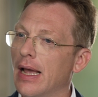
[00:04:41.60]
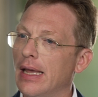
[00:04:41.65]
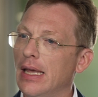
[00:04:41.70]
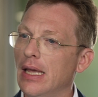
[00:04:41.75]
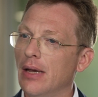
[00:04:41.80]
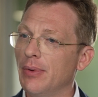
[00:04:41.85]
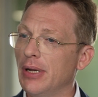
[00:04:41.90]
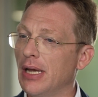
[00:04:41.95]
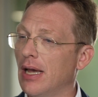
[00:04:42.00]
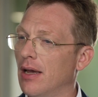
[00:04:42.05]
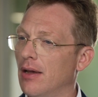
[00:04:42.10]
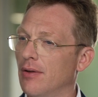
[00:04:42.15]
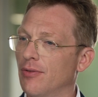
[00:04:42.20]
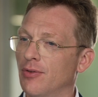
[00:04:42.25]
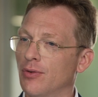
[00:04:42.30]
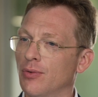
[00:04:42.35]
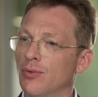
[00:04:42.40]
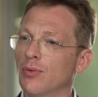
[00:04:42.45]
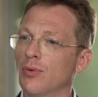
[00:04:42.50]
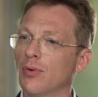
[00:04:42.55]
Here we have
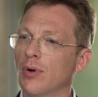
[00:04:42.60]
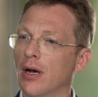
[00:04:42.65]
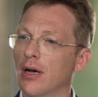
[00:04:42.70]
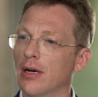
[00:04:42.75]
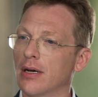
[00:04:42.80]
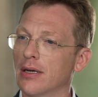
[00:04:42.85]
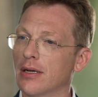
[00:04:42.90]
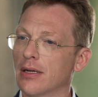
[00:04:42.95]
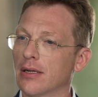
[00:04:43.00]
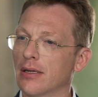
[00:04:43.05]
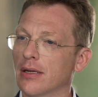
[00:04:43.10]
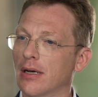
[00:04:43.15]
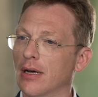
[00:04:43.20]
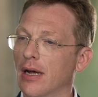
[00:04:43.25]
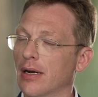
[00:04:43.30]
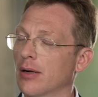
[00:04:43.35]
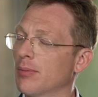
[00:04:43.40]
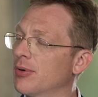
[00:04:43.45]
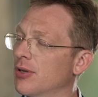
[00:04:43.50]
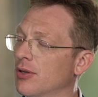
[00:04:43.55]
two uh,
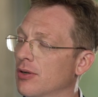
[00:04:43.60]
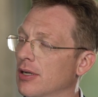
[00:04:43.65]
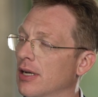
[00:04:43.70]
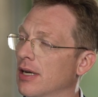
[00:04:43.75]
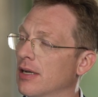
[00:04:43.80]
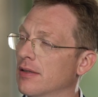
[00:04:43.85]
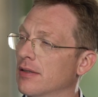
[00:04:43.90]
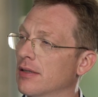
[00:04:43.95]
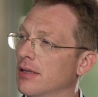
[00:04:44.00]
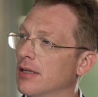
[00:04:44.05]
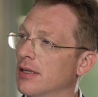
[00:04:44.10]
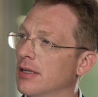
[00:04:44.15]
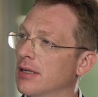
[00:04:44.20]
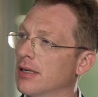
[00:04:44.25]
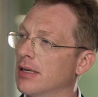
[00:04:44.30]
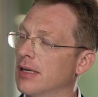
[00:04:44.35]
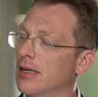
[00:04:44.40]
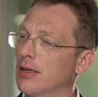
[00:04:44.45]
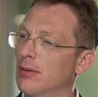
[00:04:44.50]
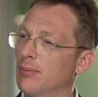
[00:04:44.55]
other products
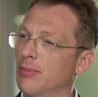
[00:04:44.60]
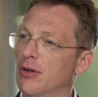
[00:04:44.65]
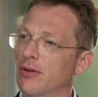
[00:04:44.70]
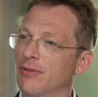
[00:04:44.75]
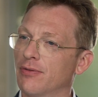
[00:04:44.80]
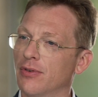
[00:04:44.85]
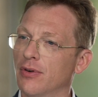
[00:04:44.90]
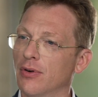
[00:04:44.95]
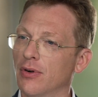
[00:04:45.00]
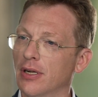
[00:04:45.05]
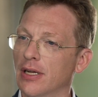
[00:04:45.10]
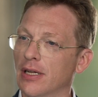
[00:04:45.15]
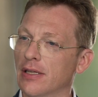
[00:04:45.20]
uh, in the portfolio.